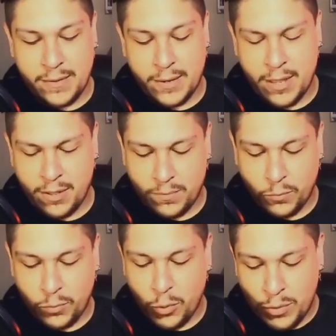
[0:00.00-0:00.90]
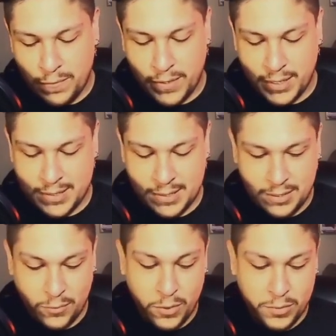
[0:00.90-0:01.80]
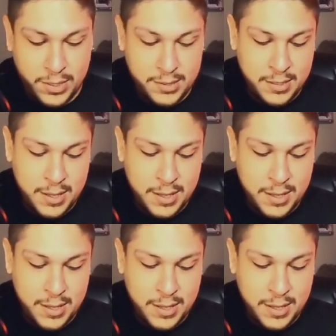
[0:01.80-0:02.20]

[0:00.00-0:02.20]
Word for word: Yeah, who the fuck is it that wrote this?